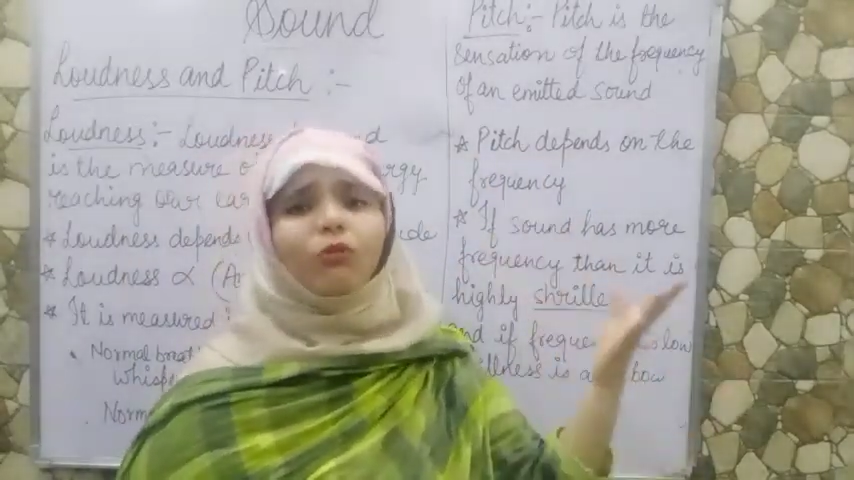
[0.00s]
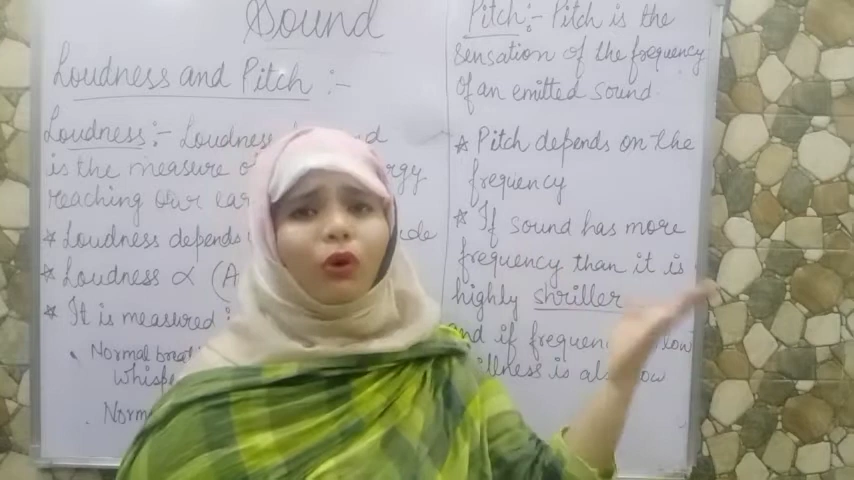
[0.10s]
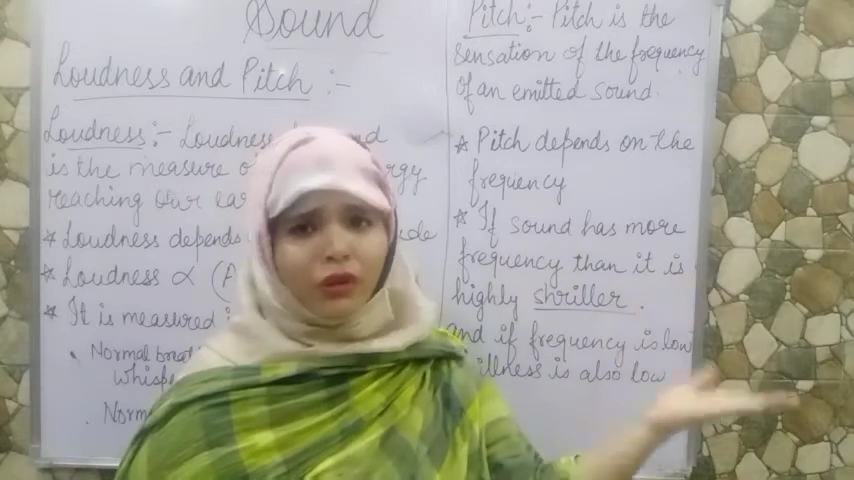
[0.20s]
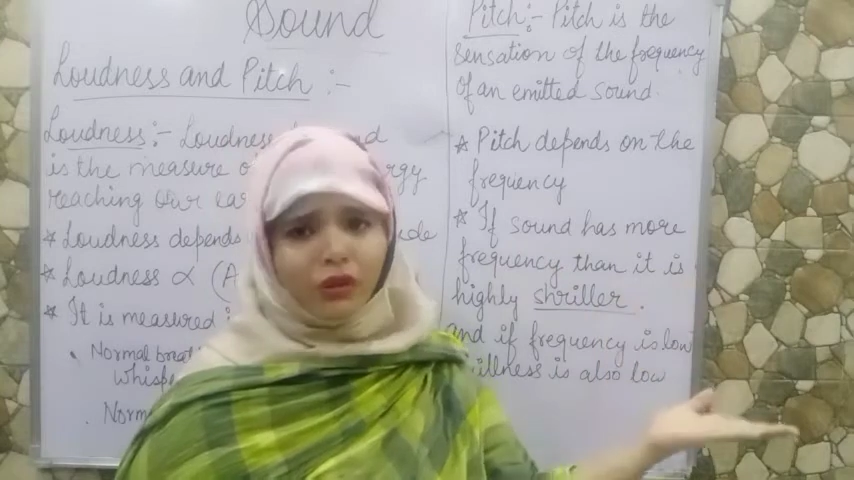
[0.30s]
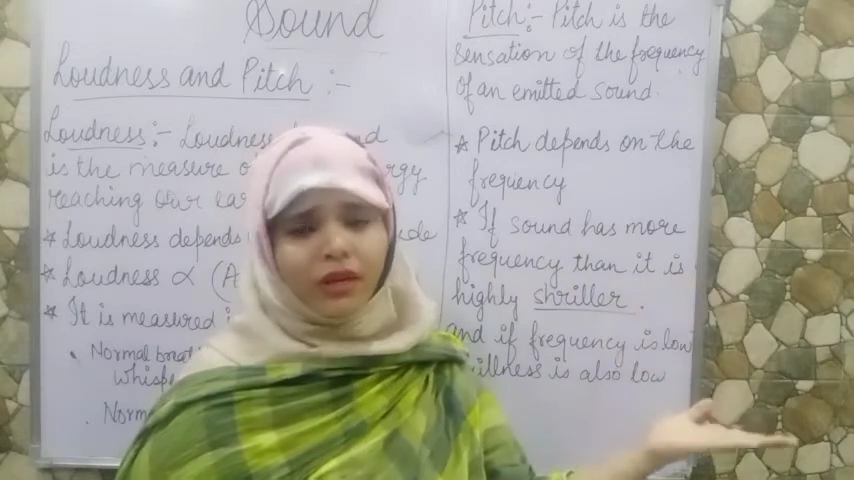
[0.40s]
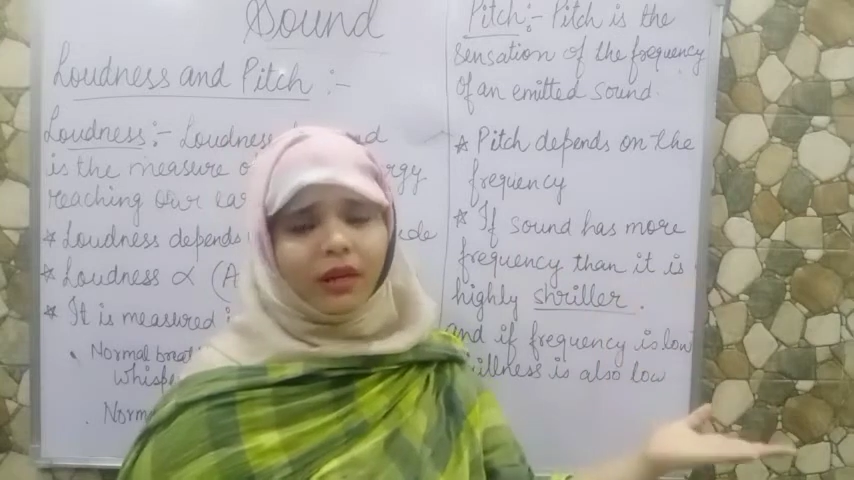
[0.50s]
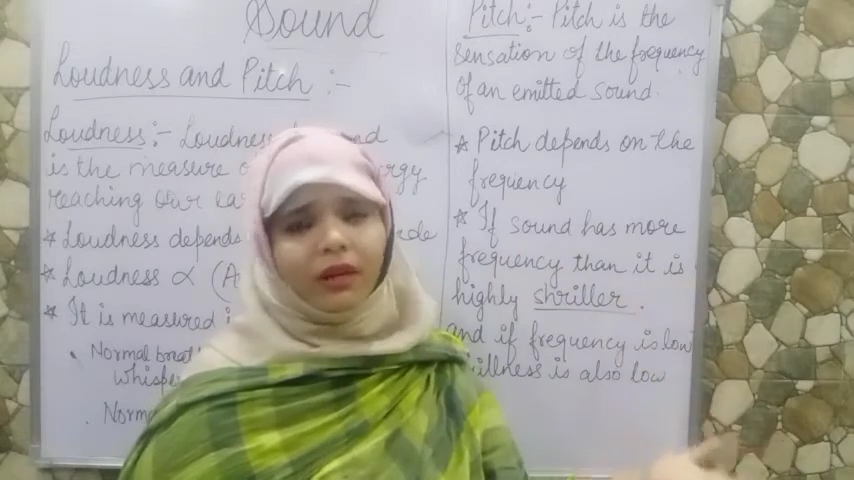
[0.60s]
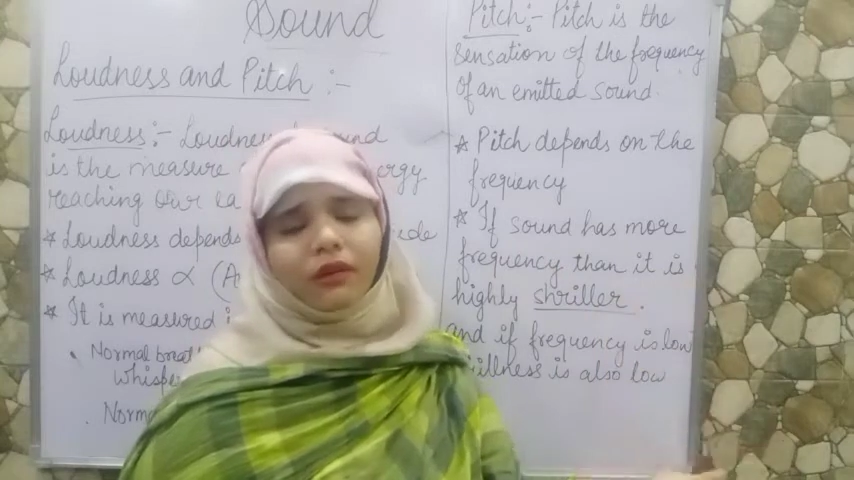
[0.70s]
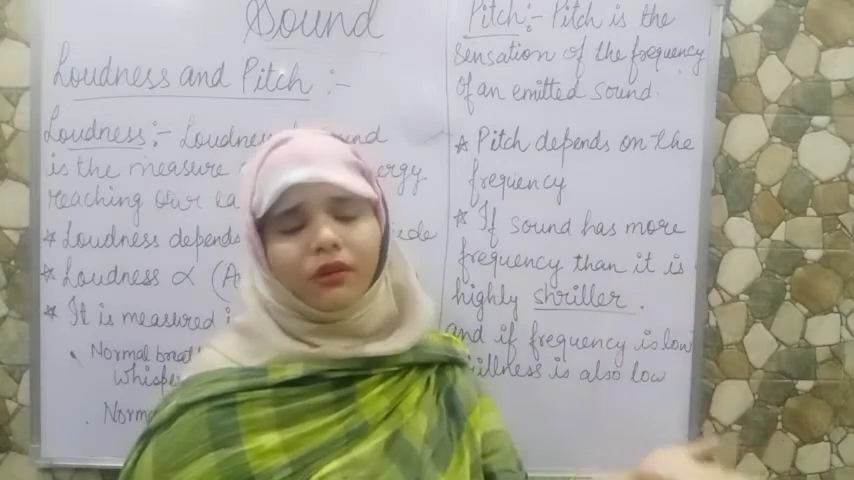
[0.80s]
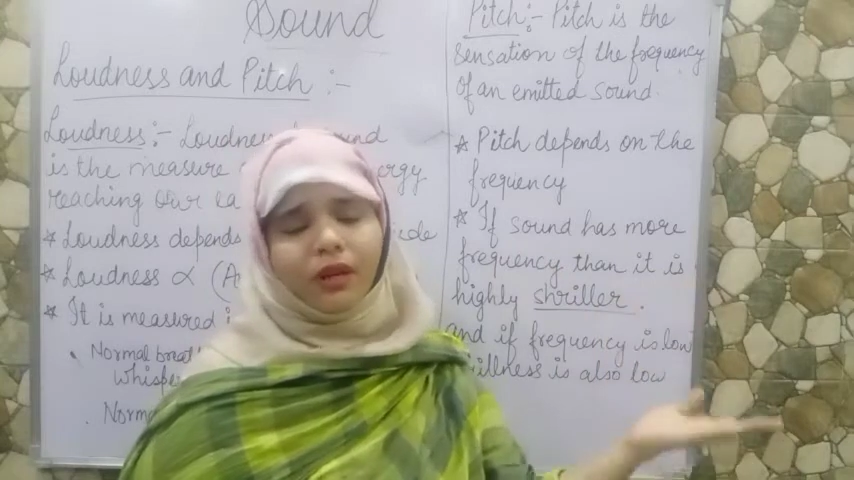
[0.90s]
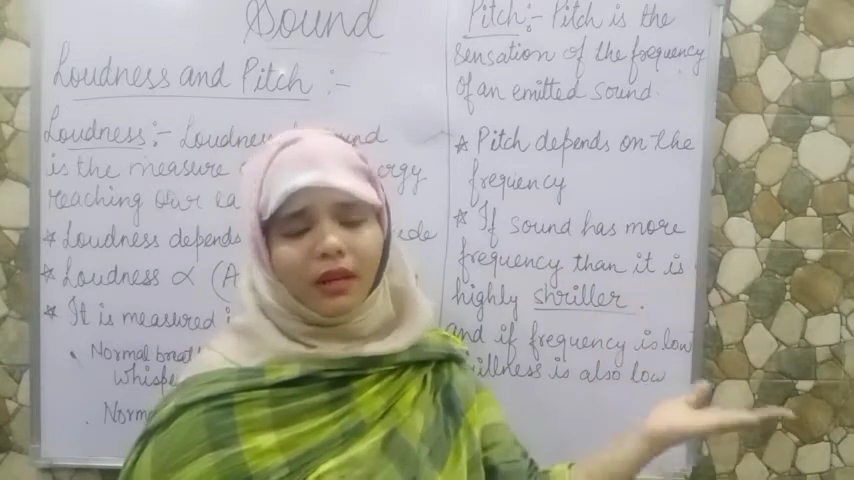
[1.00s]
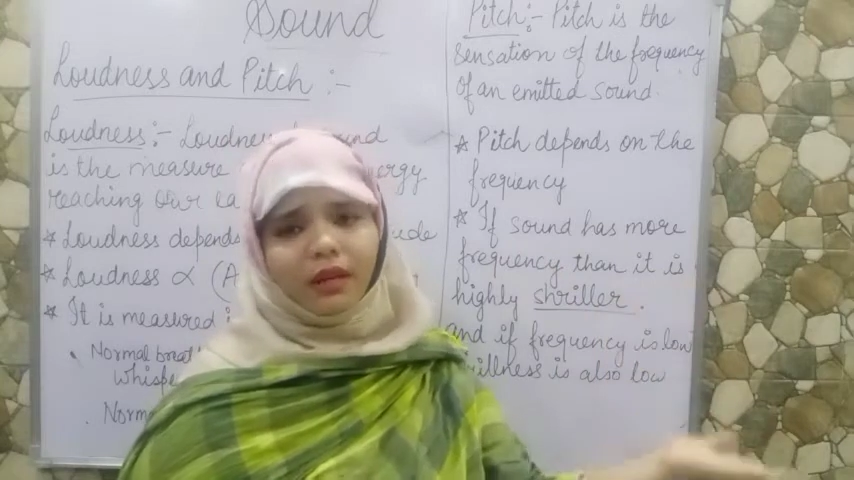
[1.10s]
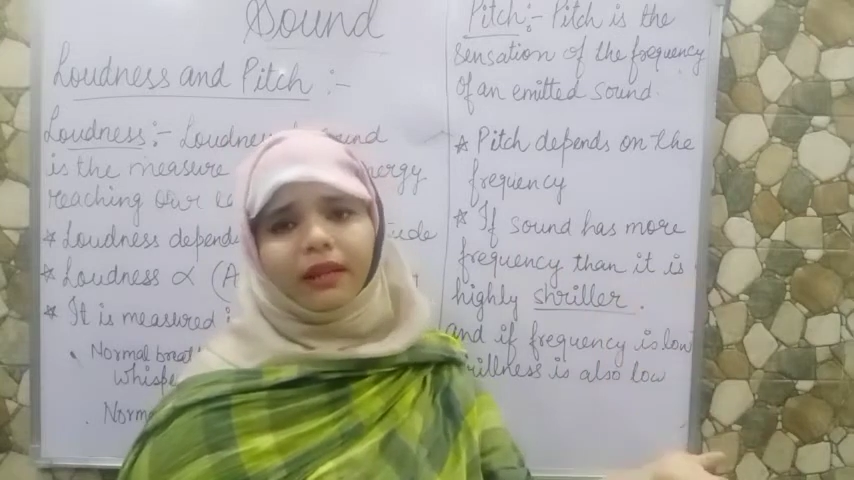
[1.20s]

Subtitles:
more shriller